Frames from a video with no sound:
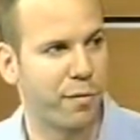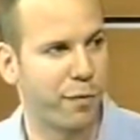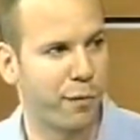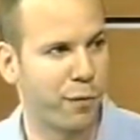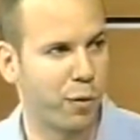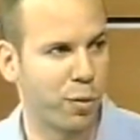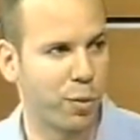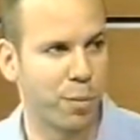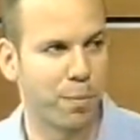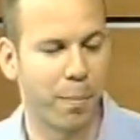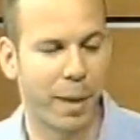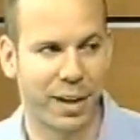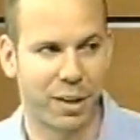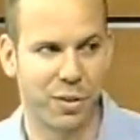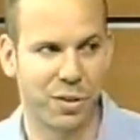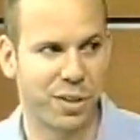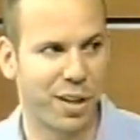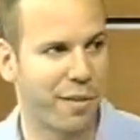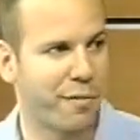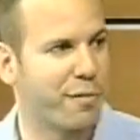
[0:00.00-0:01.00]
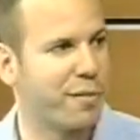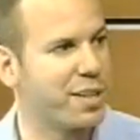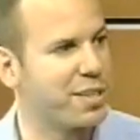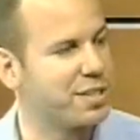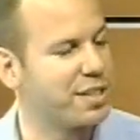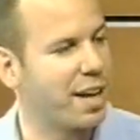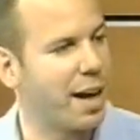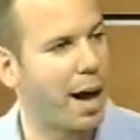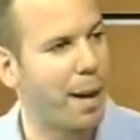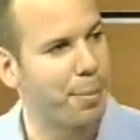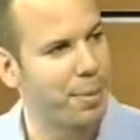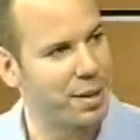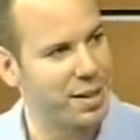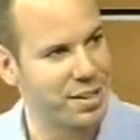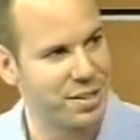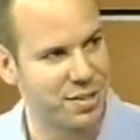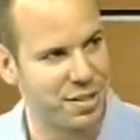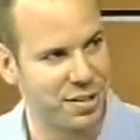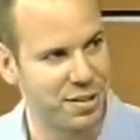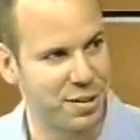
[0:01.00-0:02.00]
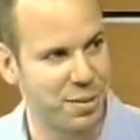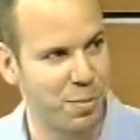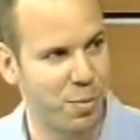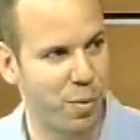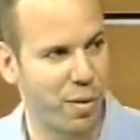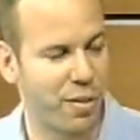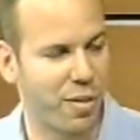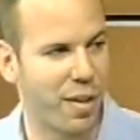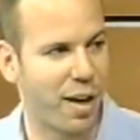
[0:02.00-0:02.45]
full Microsoft Vista operating system, wow.